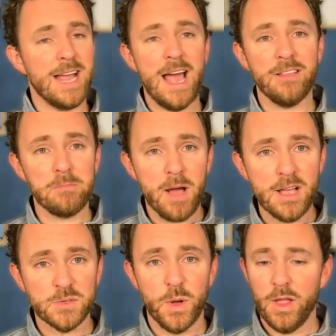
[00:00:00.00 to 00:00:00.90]
Kylan
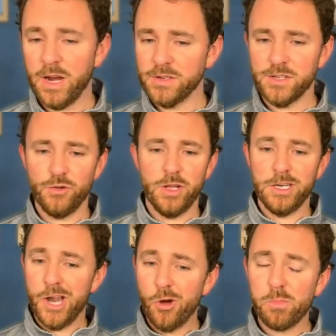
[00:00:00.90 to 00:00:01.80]
Boswell, Arizona,
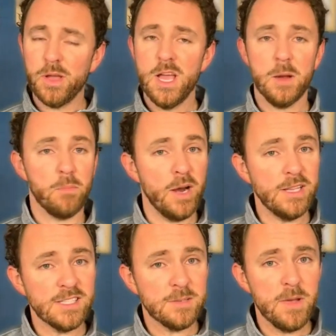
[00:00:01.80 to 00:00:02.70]
nope.
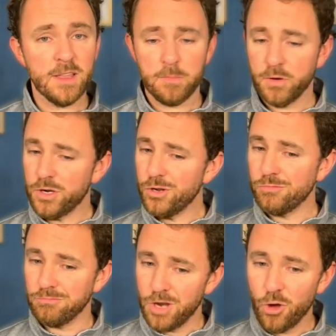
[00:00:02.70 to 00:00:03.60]
Braden Smith, Purdue,
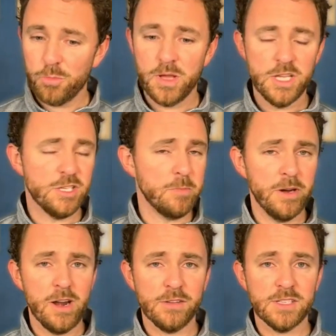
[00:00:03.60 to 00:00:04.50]
nope. Jameer
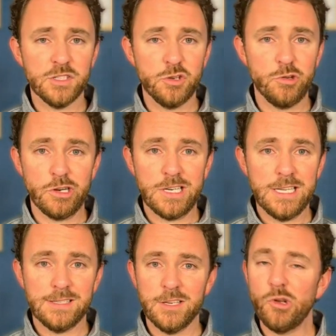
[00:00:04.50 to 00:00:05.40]
Nelson Jr.,
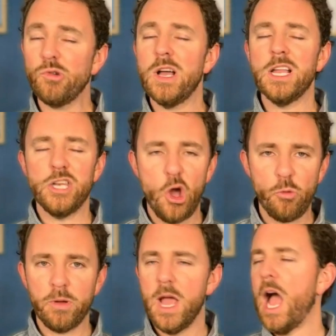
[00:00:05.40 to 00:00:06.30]
TCU,
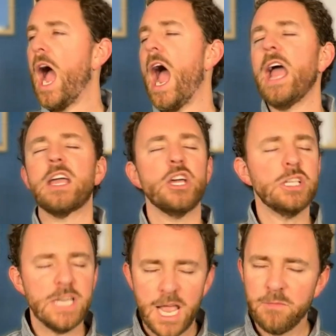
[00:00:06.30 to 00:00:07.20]
nope. I could
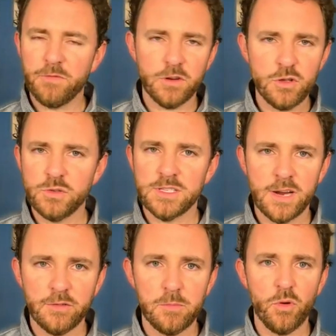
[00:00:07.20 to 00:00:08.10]
name for you
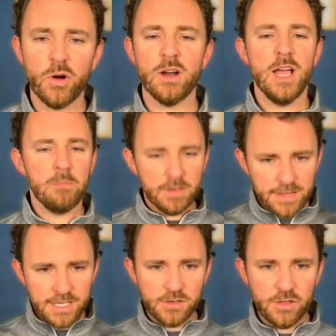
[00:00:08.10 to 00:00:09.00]
several more, but
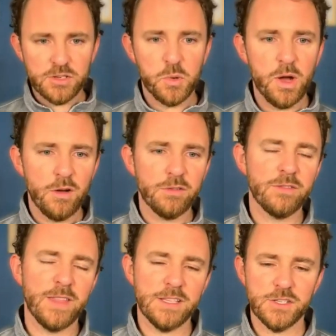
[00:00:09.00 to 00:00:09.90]
these are the 12
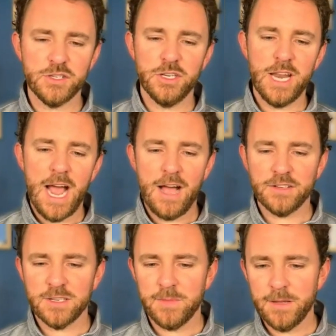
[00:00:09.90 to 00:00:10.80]
that stood out
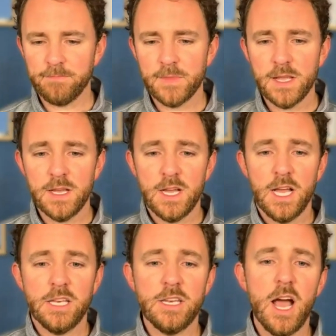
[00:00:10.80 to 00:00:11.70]
to me.
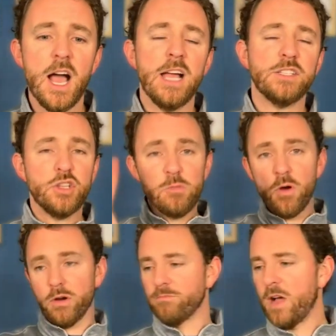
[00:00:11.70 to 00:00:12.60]
2
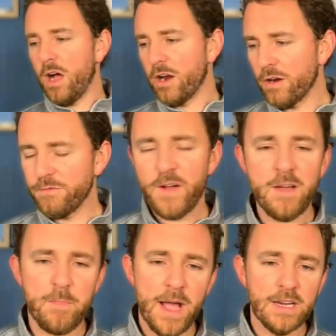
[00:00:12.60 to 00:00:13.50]
more on our
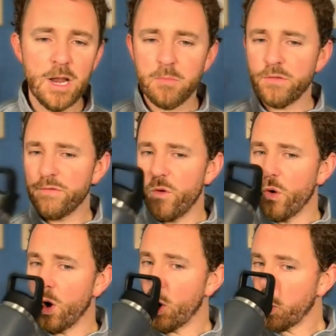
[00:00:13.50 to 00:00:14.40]
5-pack. Number 4.